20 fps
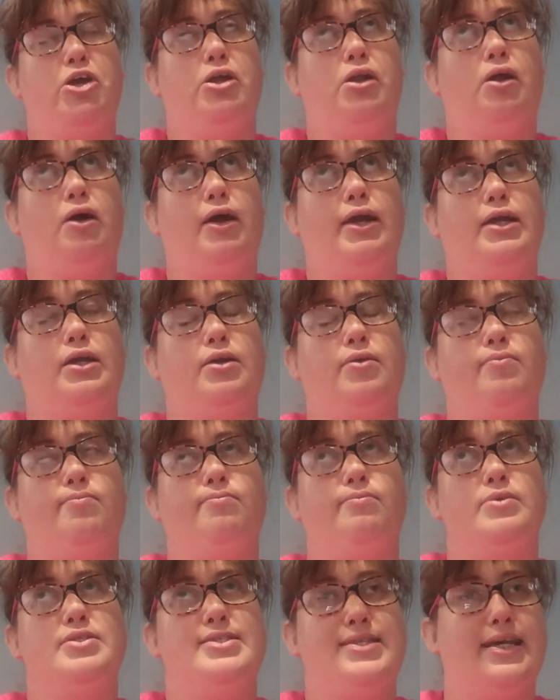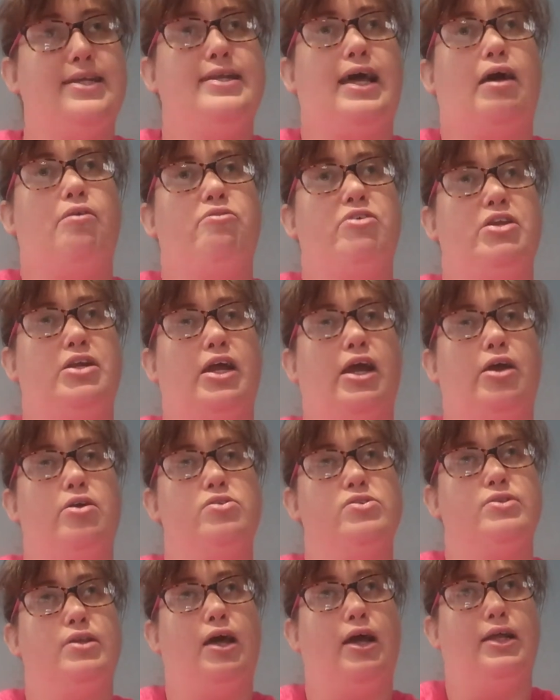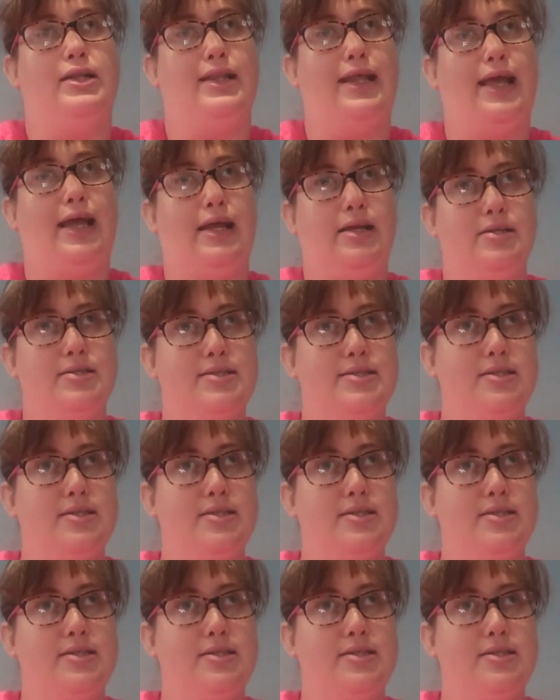like sit down videos like this,